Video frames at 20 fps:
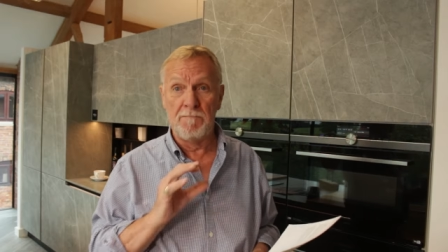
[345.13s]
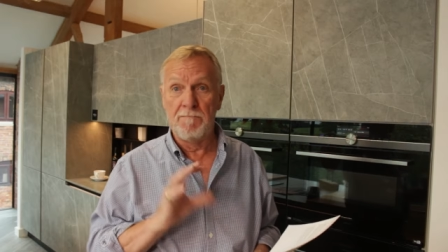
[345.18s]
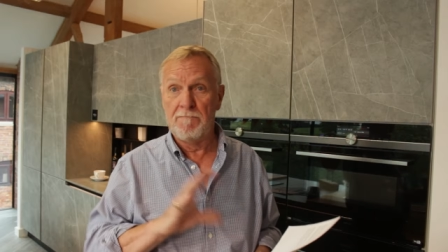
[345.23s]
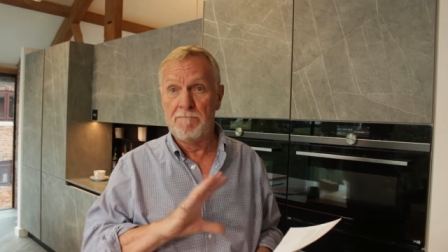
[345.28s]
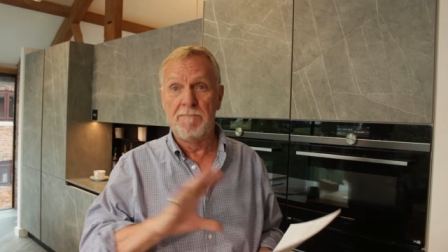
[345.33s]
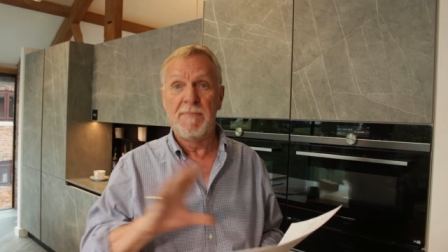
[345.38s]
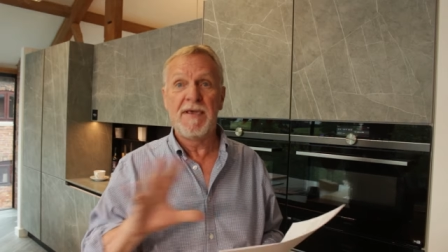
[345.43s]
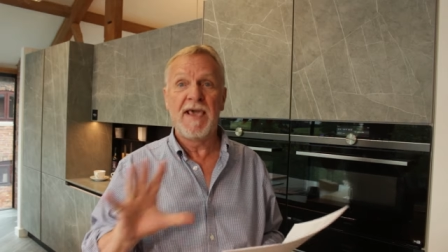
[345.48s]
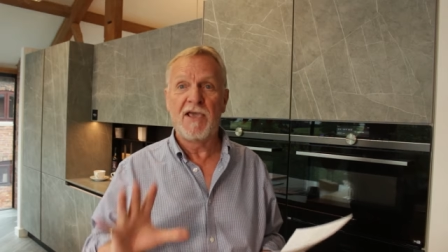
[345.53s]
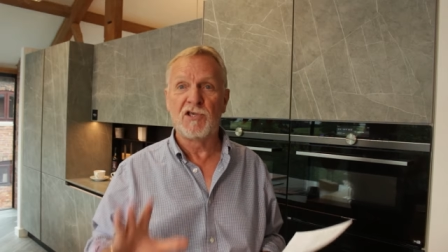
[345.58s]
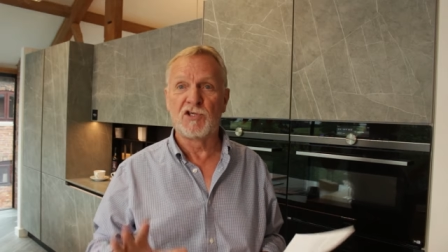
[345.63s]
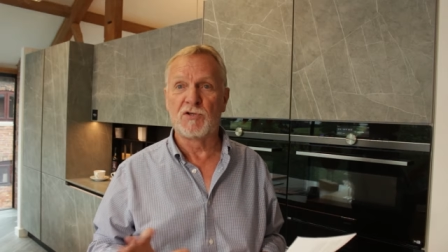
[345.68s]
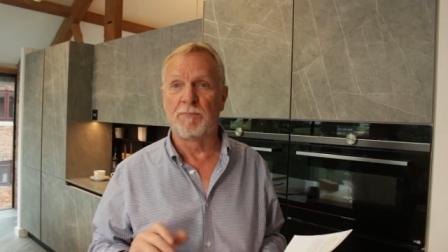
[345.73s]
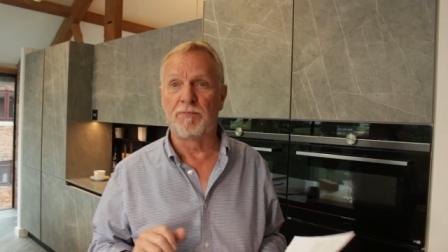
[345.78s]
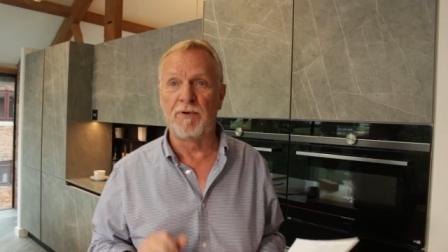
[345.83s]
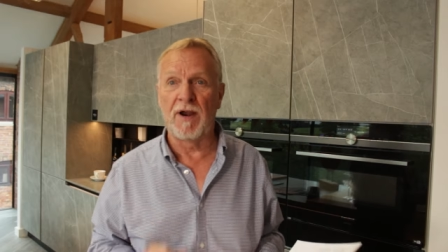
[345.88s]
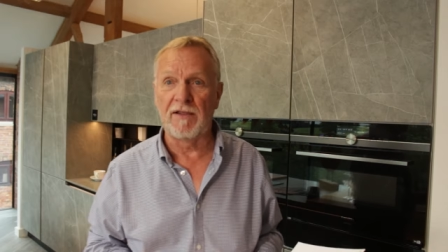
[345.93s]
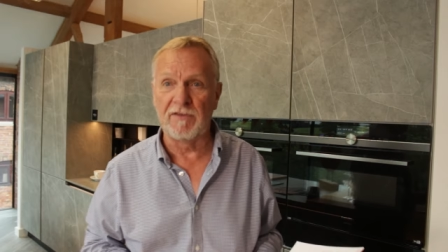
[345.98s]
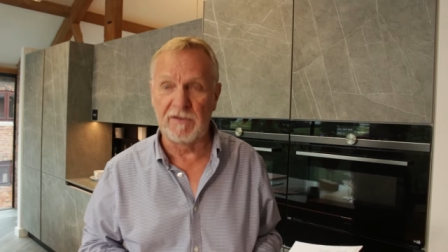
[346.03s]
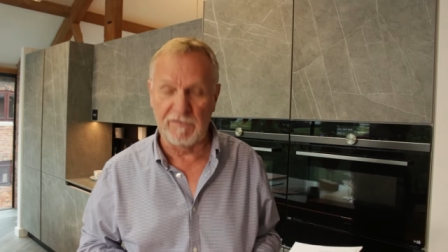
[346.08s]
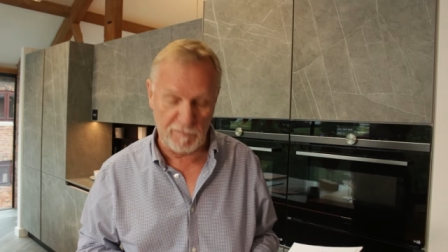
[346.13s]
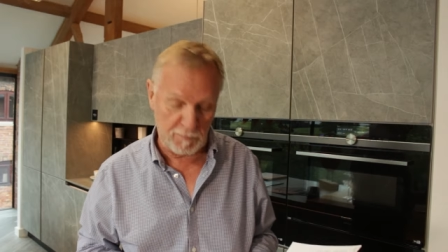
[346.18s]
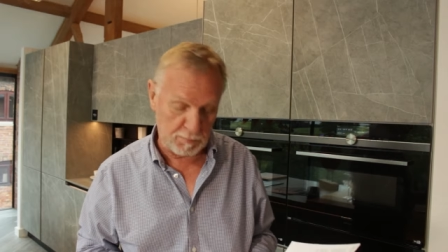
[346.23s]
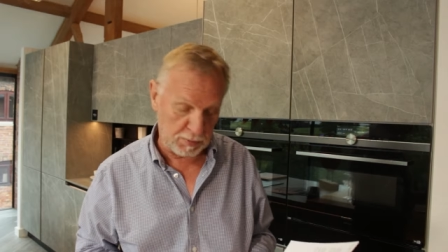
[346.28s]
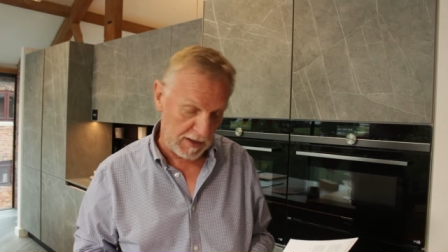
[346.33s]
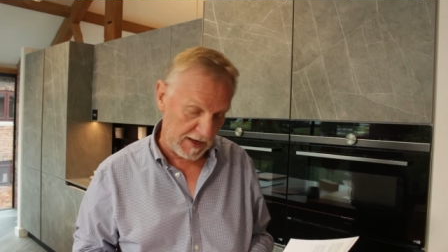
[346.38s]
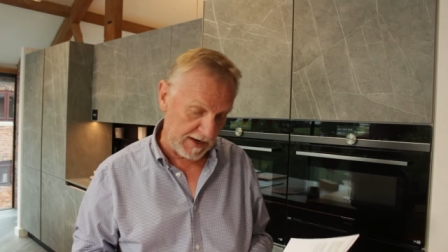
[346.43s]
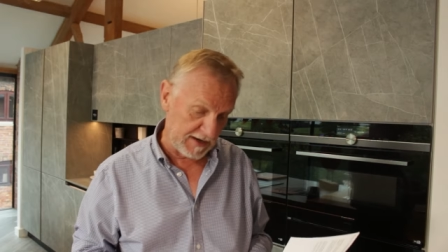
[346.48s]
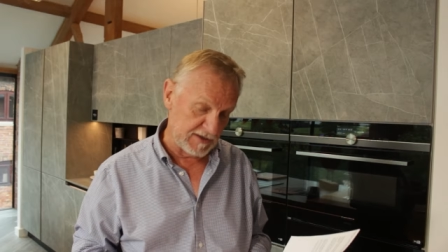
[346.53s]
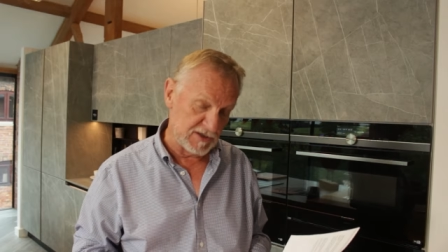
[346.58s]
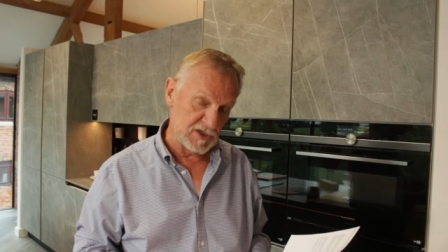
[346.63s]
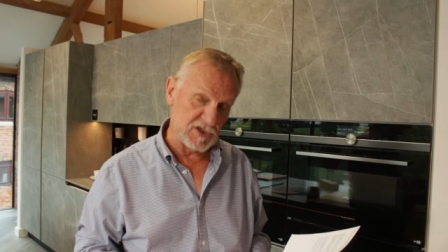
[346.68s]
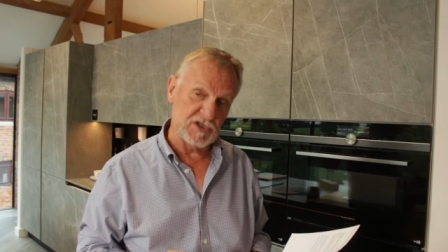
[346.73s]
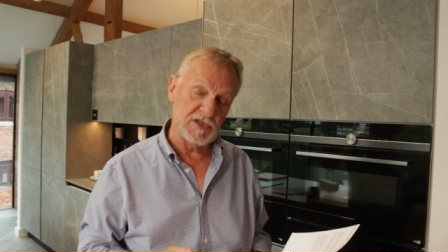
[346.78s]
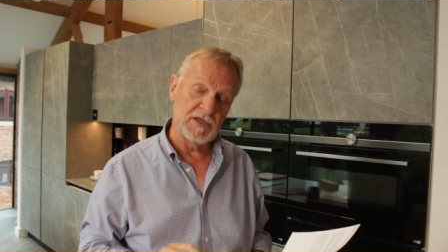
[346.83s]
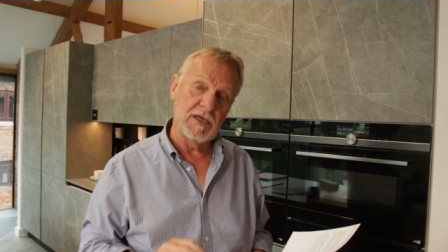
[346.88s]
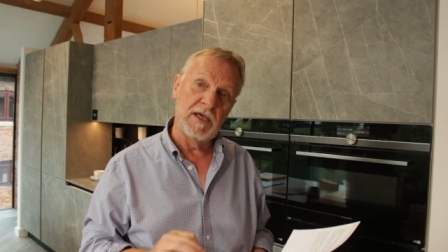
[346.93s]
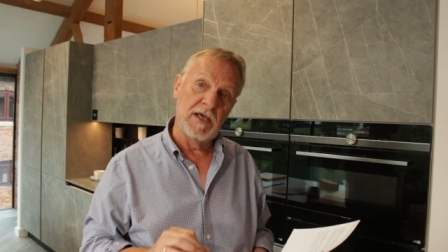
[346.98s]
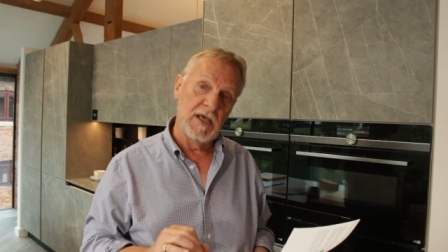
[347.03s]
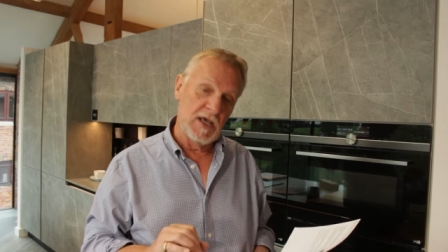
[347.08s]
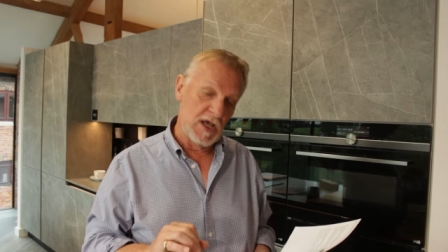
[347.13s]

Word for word: major brand of appliance.